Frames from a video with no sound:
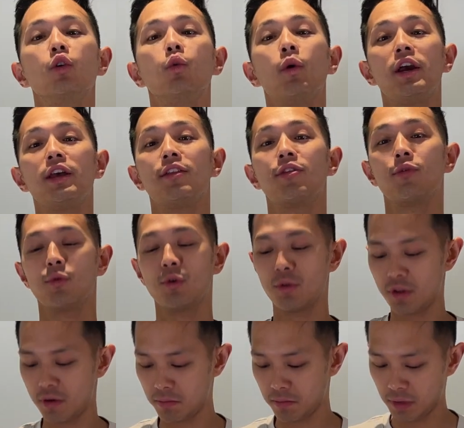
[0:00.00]
way
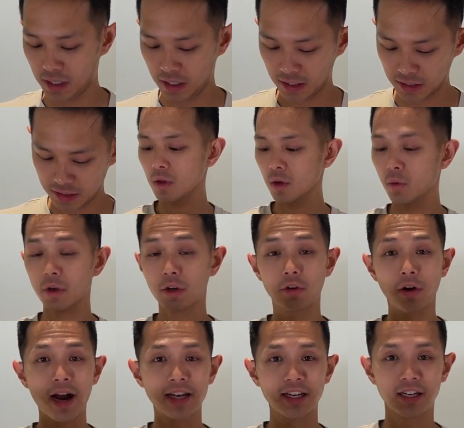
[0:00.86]
through the meat. We
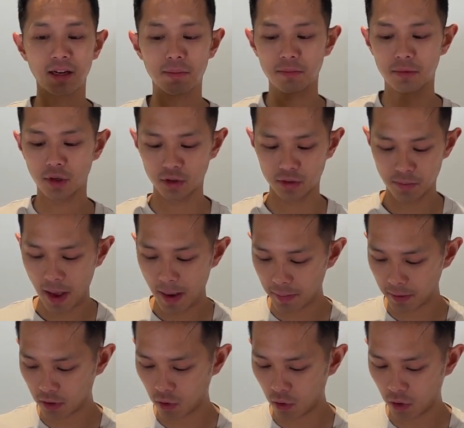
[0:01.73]
grinded up those
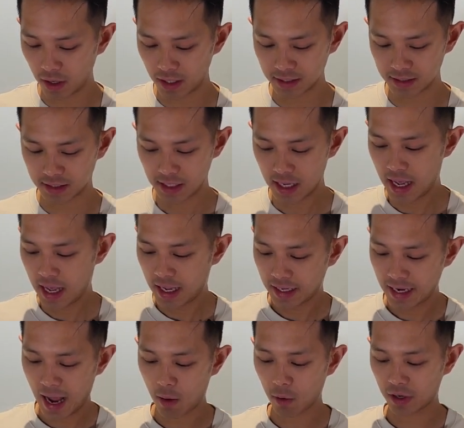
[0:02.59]
peppercorns.
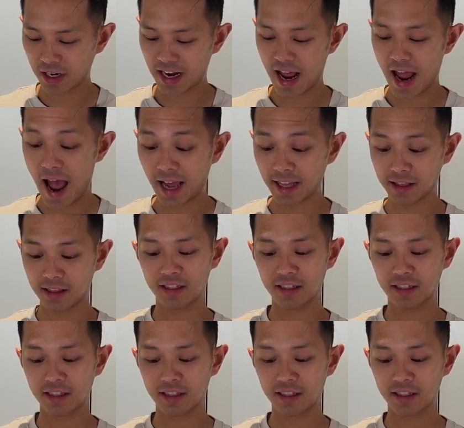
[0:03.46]
Now we're gonna add the